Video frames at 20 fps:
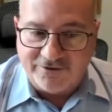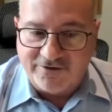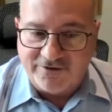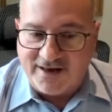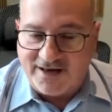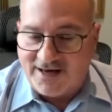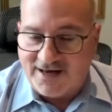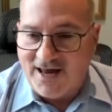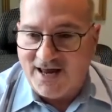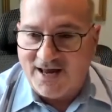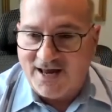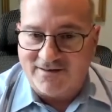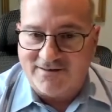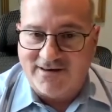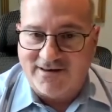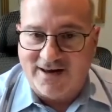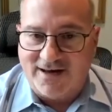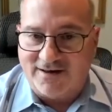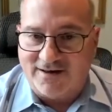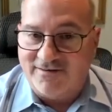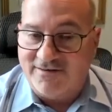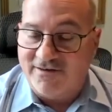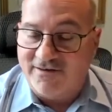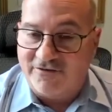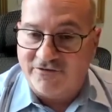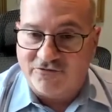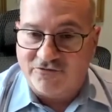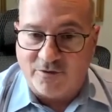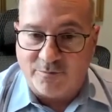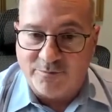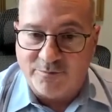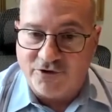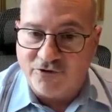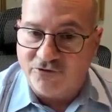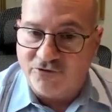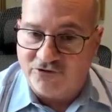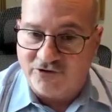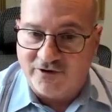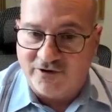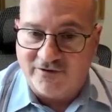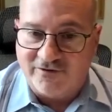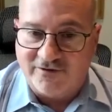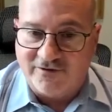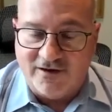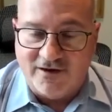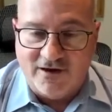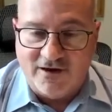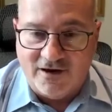They can't take distributions